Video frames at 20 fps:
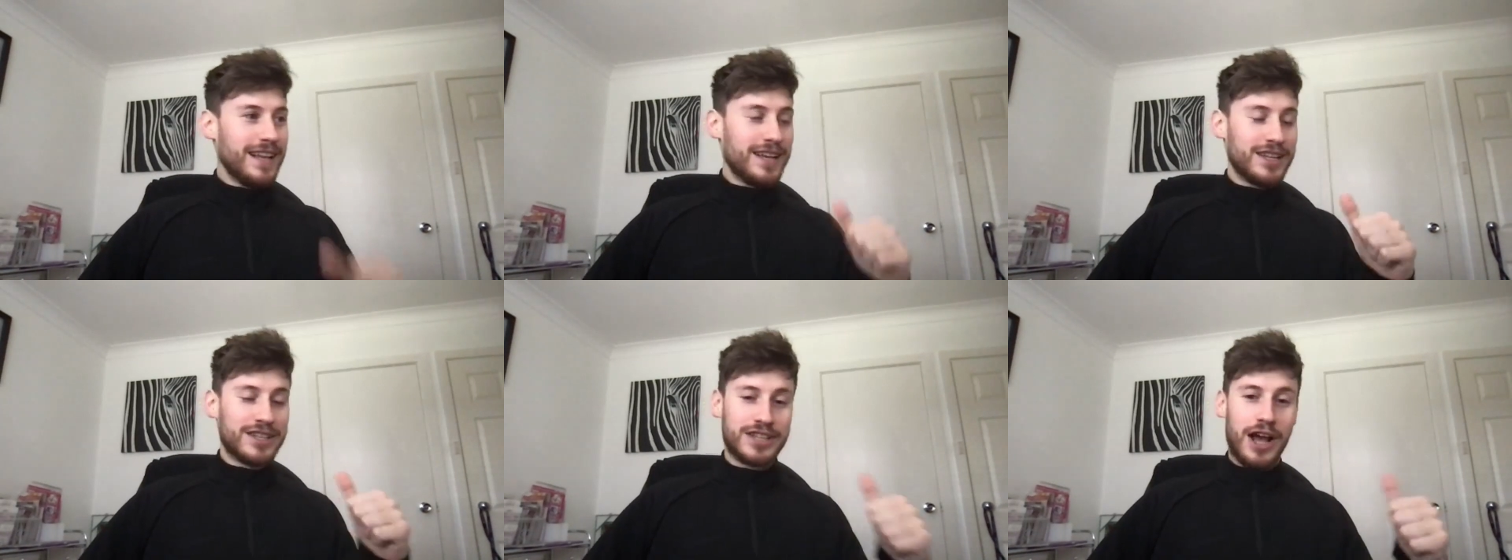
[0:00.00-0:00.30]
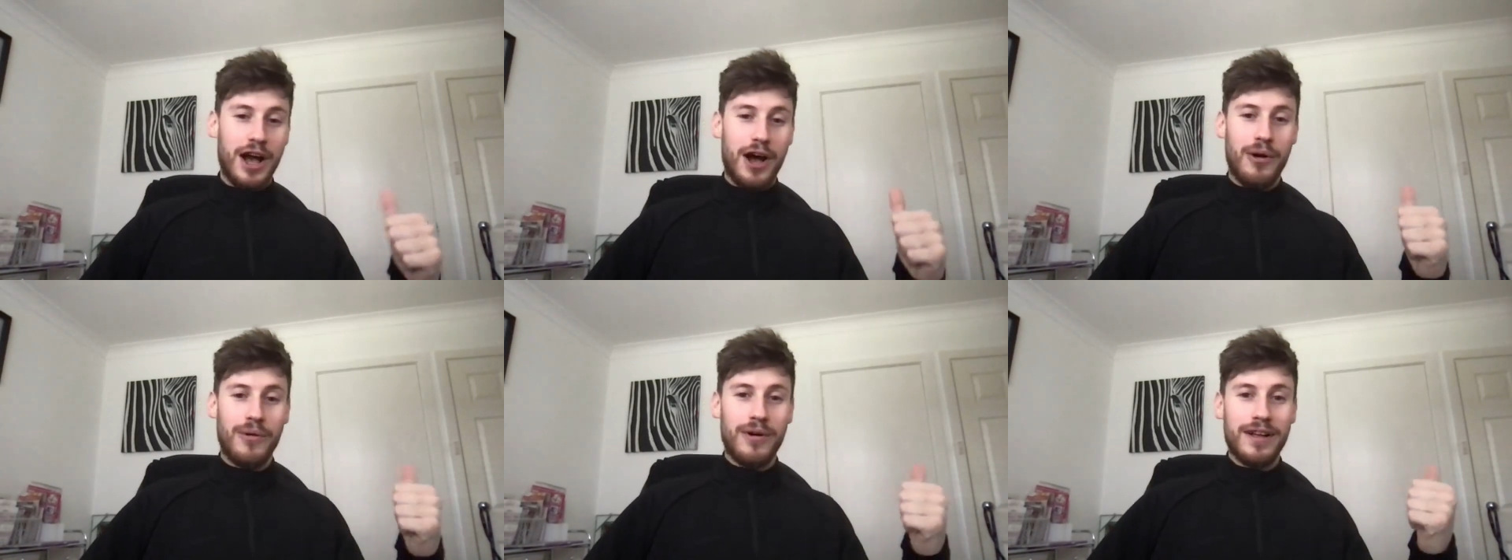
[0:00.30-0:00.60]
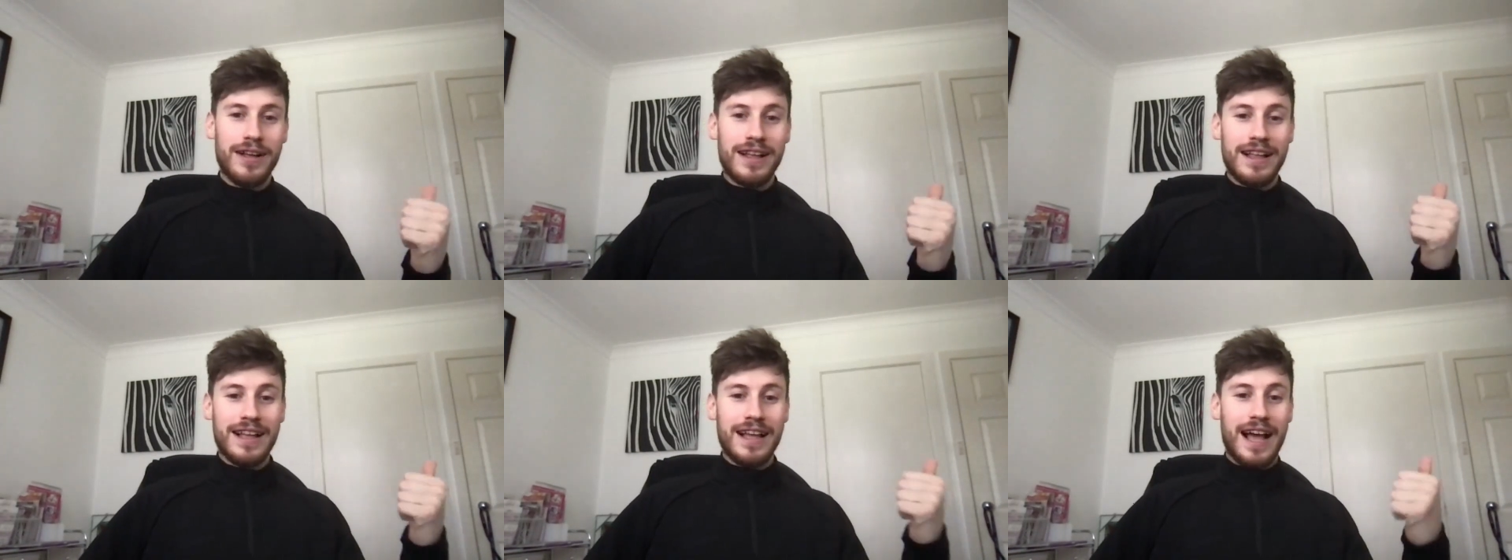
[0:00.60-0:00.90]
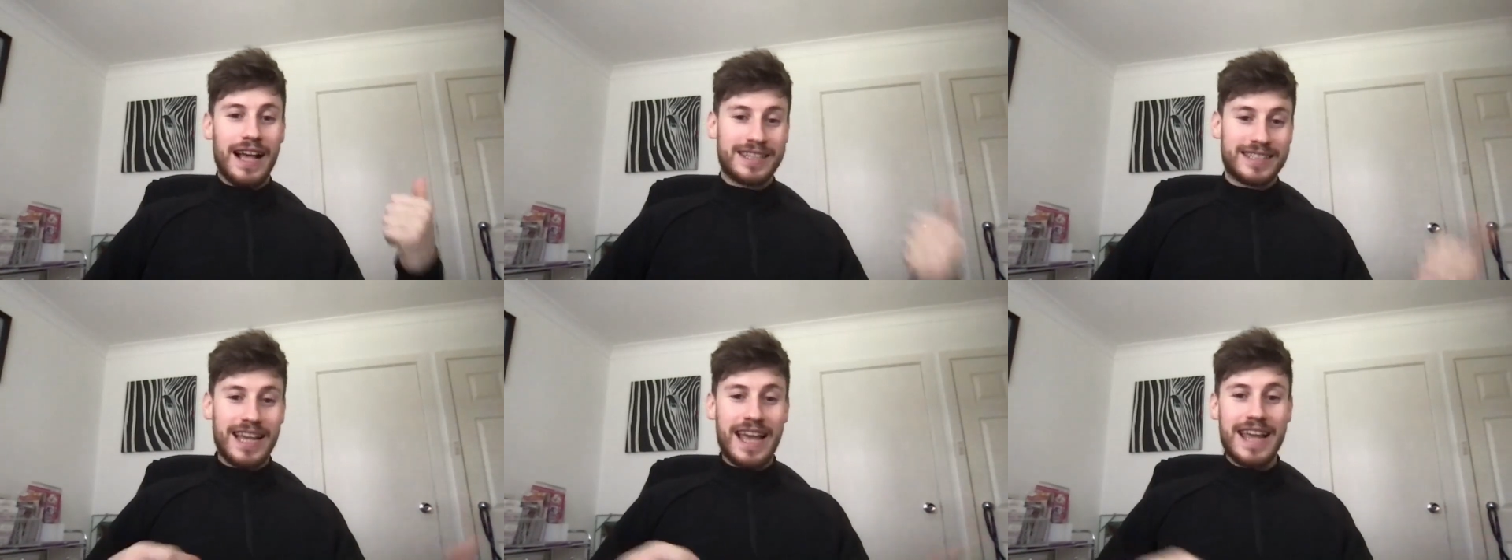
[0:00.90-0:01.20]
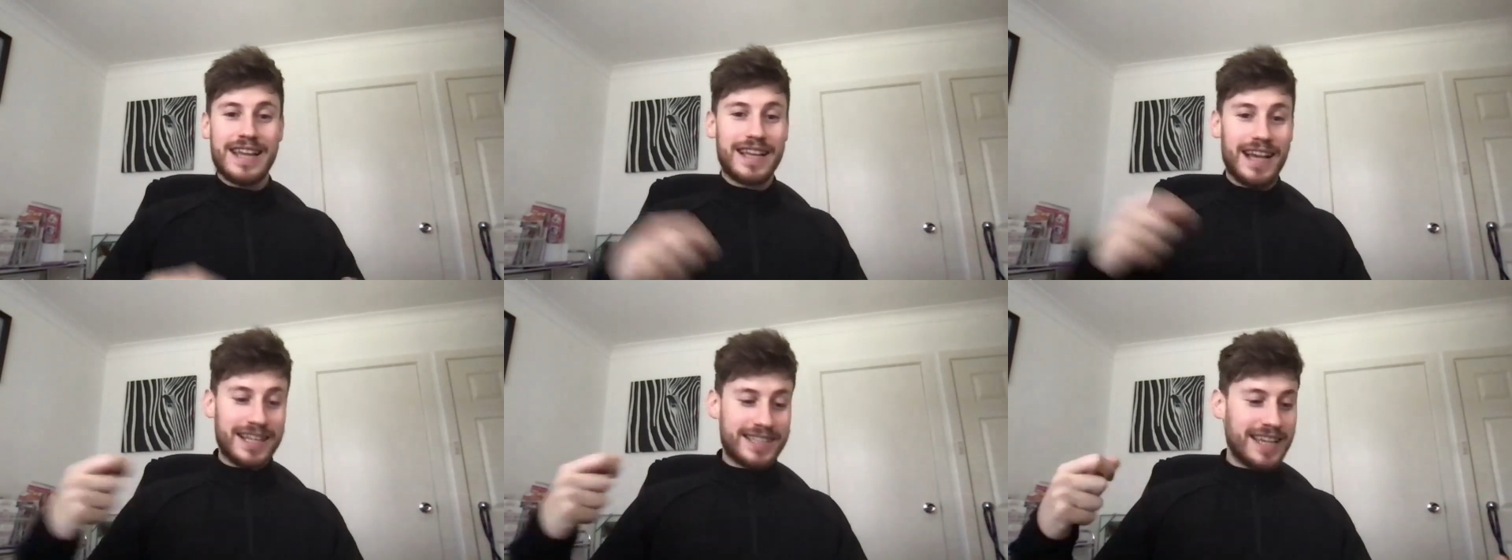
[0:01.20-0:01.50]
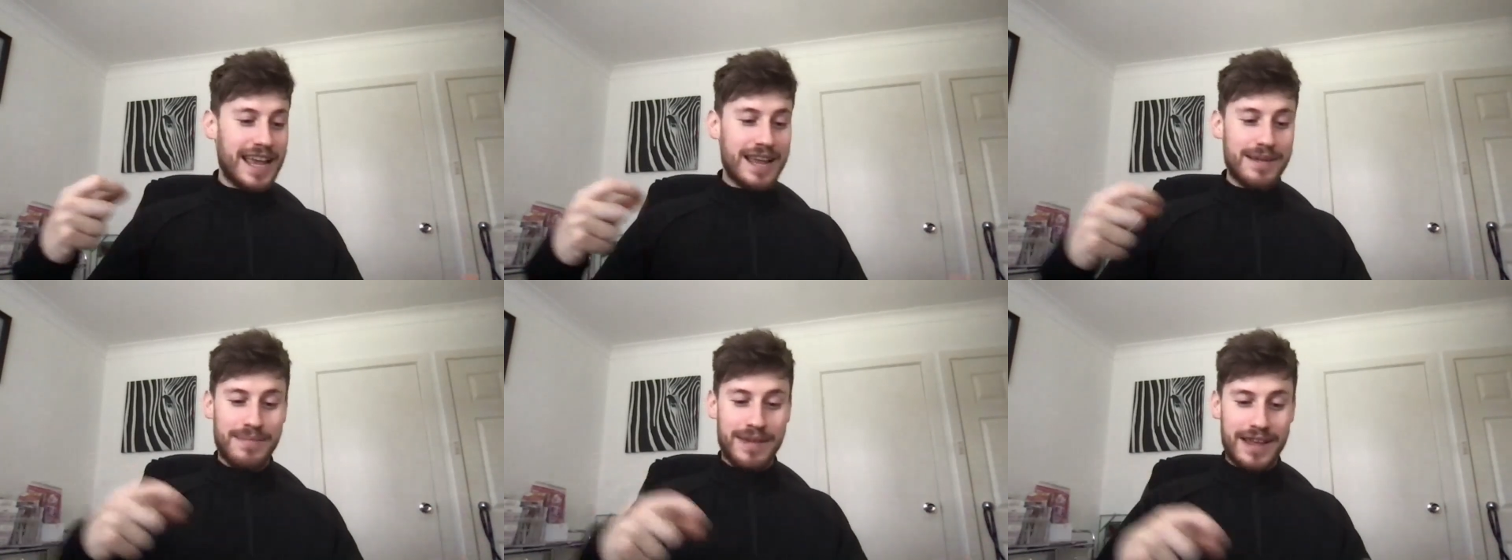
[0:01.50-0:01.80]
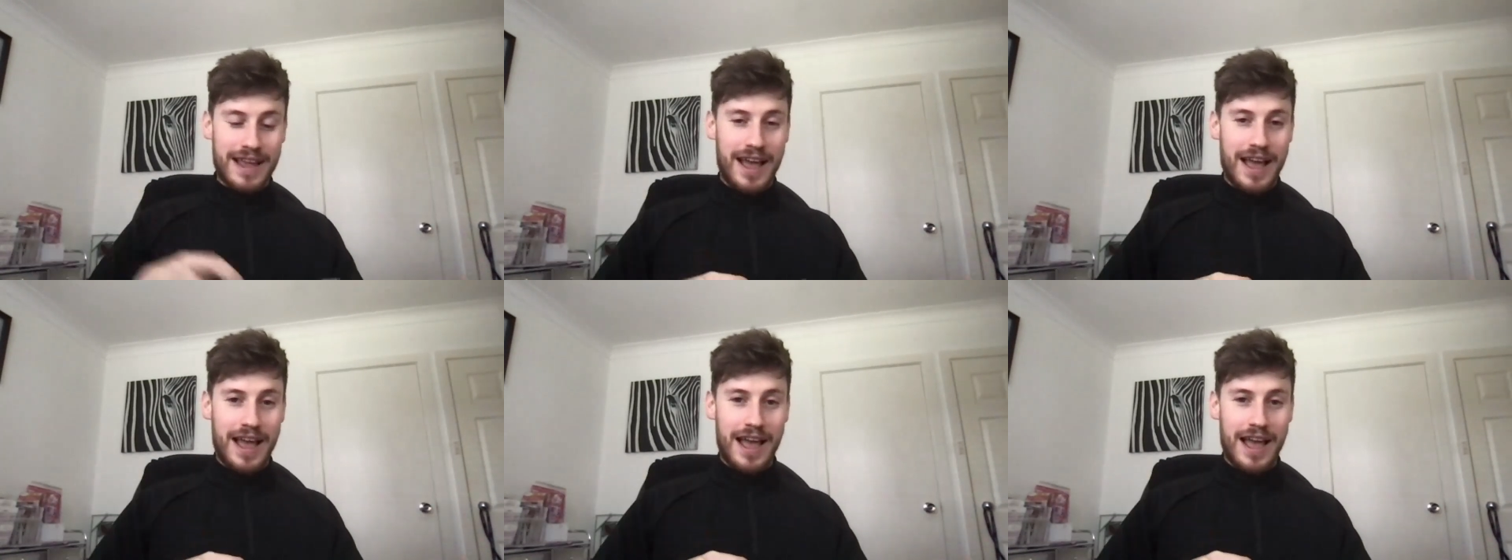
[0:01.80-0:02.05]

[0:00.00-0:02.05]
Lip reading: So I take me